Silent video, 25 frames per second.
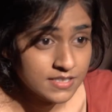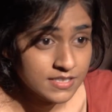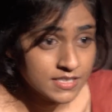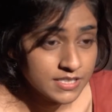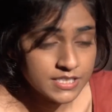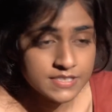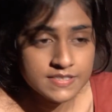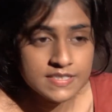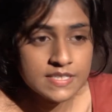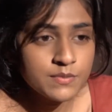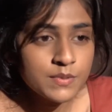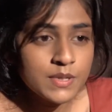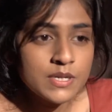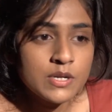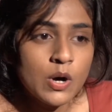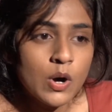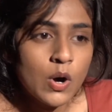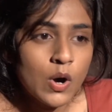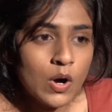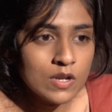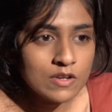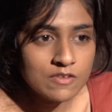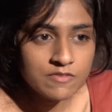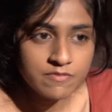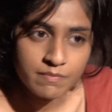You see, when
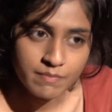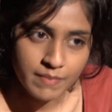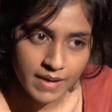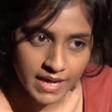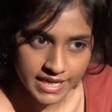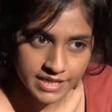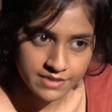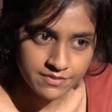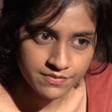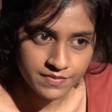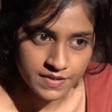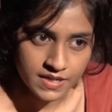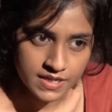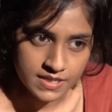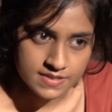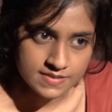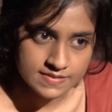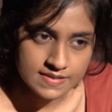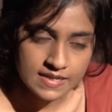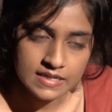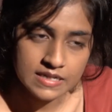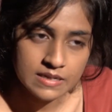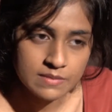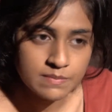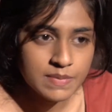all of my friends
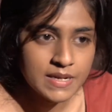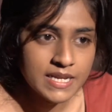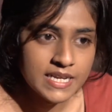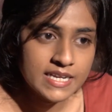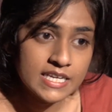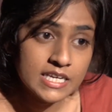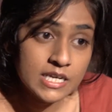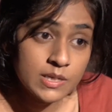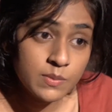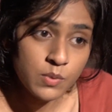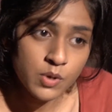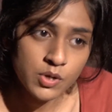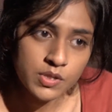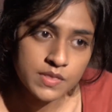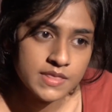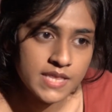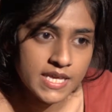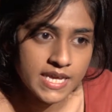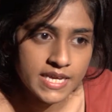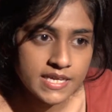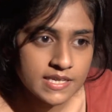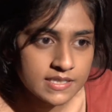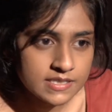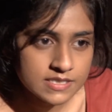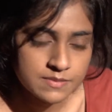are complaining about
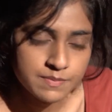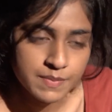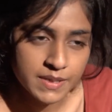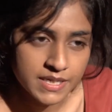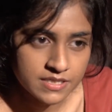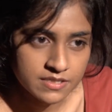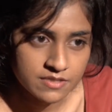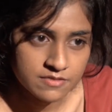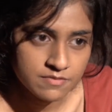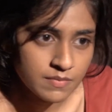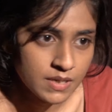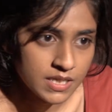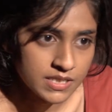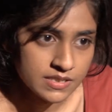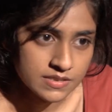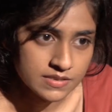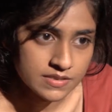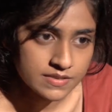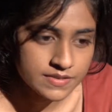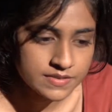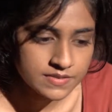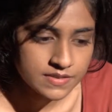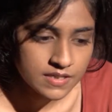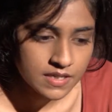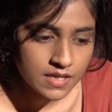their respective
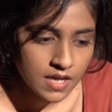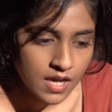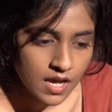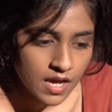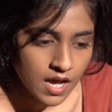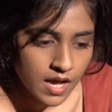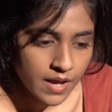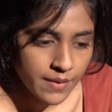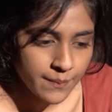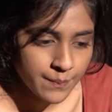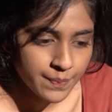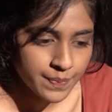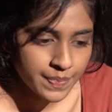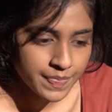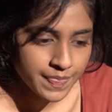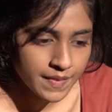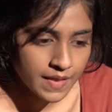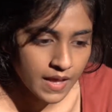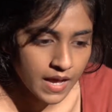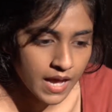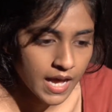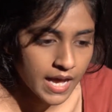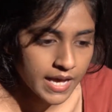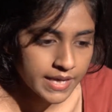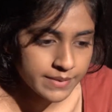mothers,
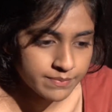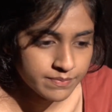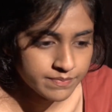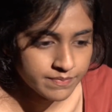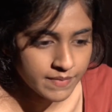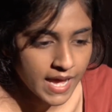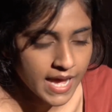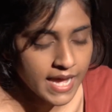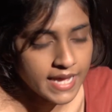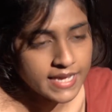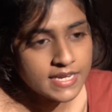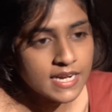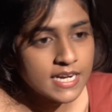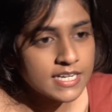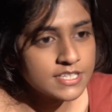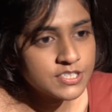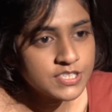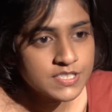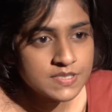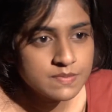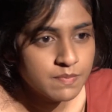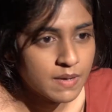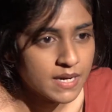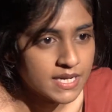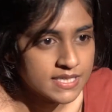I can't
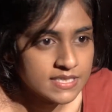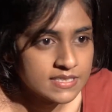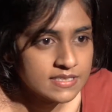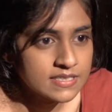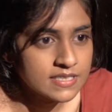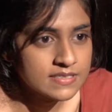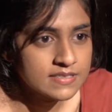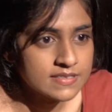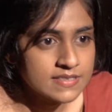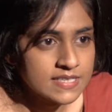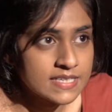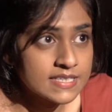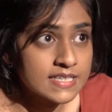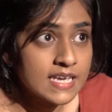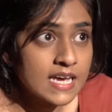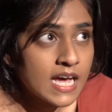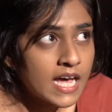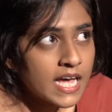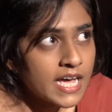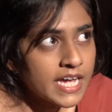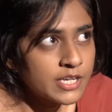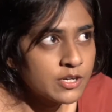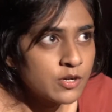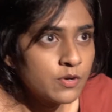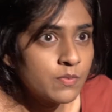just butt in and say, yeah,
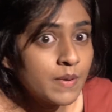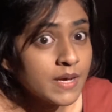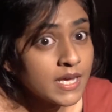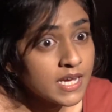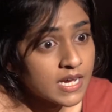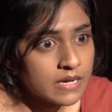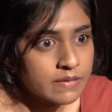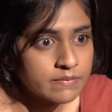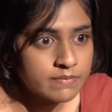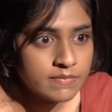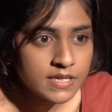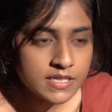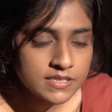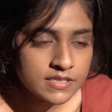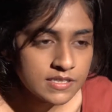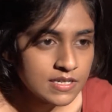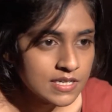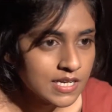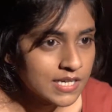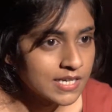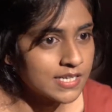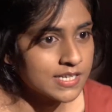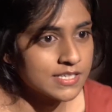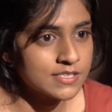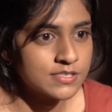I know my Amma
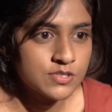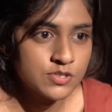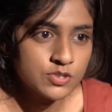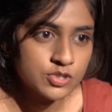really needs to